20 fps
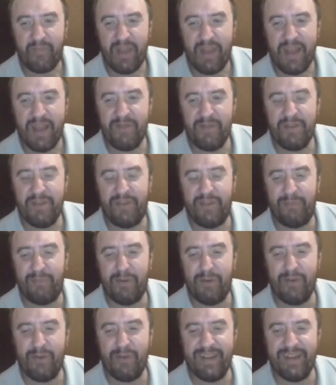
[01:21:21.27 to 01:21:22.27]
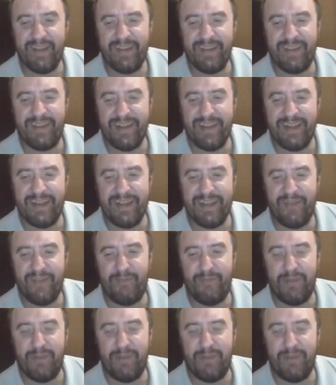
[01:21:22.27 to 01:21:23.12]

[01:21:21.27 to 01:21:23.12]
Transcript: Haven't spoken to NF